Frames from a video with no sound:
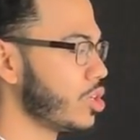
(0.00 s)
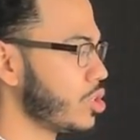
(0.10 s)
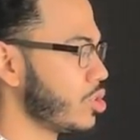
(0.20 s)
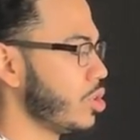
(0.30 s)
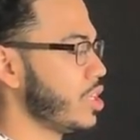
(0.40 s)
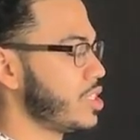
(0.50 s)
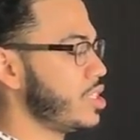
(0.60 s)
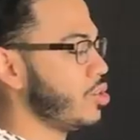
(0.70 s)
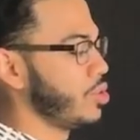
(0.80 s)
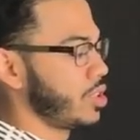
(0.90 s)
So, let's
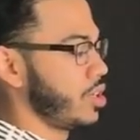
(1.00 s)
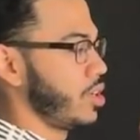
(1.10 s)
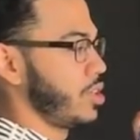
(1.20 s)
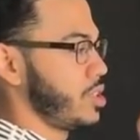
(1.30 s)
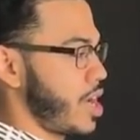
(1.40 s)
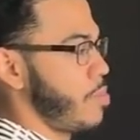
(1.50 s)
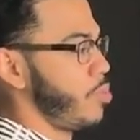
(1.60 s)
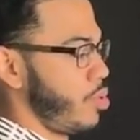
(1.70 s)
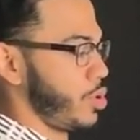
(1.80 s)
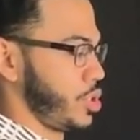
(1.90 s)
deal with the
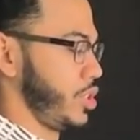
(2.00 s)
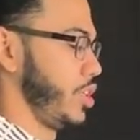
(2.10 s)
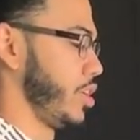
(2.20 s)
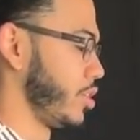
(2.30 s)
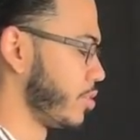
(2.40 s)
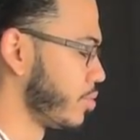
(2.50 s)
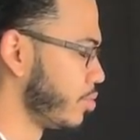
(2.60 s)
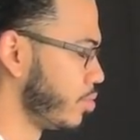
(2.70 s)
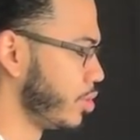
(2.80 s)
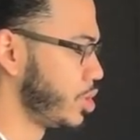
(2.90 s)
top portion here,
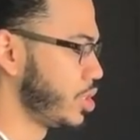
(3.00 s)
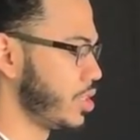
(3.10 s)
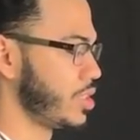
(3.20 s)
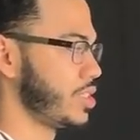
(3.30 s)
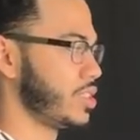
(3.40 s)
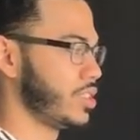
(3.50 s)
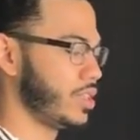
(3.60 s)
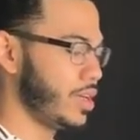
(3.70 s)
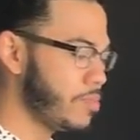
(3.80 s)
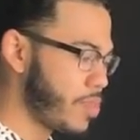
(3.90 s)
which is
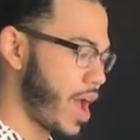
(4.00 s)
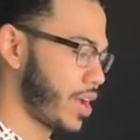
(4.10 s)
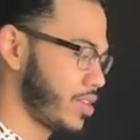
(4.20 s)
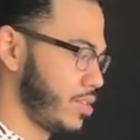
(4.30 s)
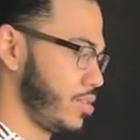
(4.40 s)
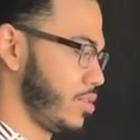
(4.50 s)
impact